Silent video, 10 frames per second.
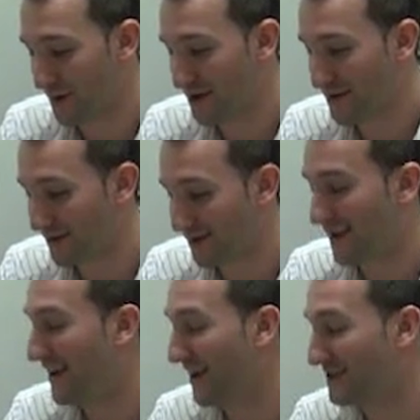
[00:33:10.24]
What do you
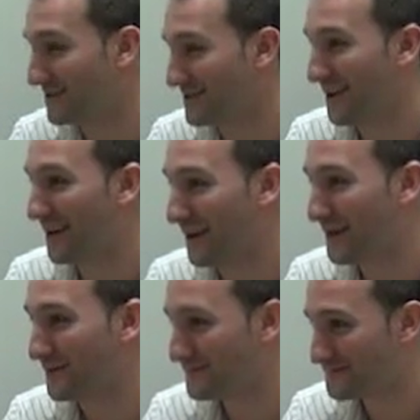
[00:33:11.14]
think that age is at
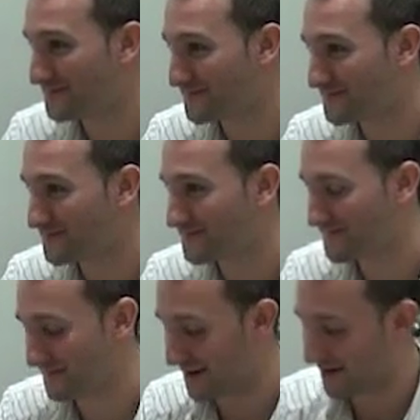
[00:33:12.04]
AIL,
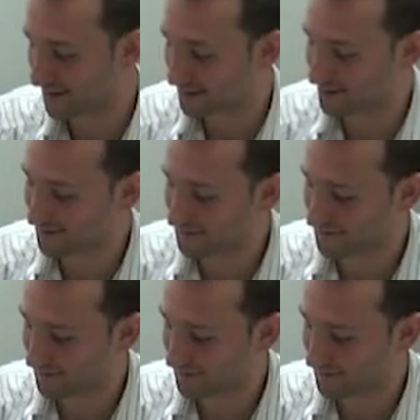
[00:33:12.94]
at our company?